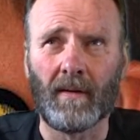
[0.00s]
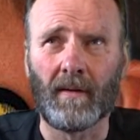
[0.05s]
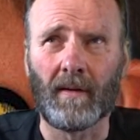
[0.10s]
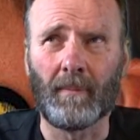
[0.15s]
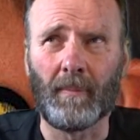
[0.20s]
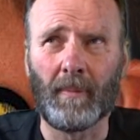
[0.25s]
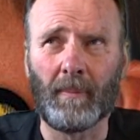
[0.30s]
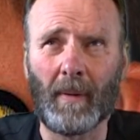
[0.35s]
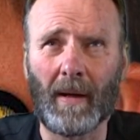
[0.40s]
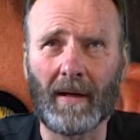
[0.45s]

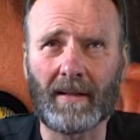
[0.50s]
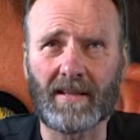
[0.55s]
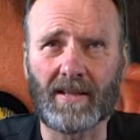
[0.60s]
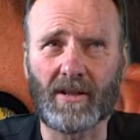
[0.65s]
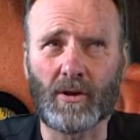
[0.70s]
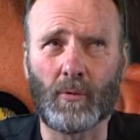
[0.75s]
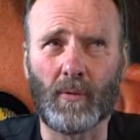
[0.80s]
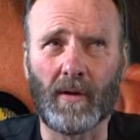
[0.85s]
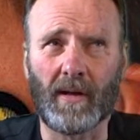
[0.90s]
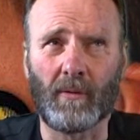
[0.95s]
They'll be back to
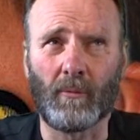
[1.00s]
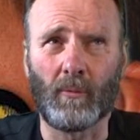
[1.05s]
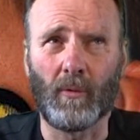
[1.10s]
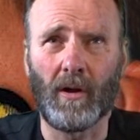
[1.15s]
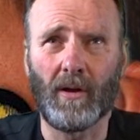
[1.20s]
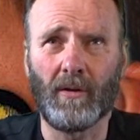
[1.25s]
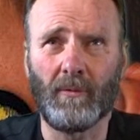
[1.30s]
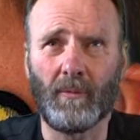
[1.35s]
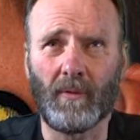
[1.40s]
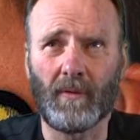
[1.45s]
square
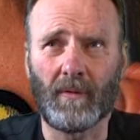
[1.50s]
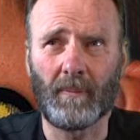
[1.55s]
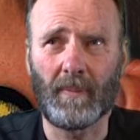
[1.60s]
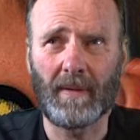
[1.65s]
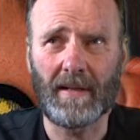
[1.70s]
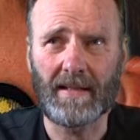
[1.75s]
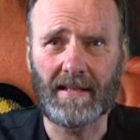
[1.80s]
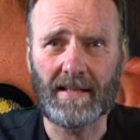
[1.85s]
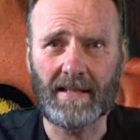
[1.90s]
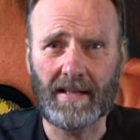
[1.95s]
one with a
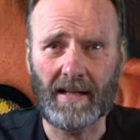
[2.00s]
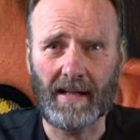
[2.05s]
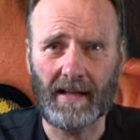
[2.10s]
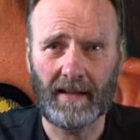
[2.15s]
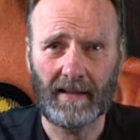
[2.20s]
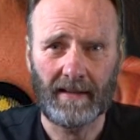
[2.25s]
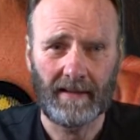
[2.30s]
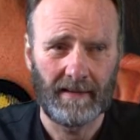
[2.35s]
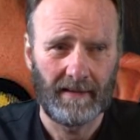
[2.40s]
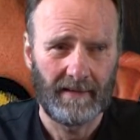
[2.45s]
big
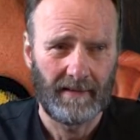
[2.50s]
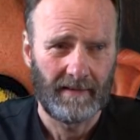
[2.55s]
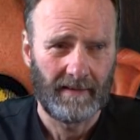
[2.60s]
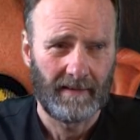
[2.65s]
stick,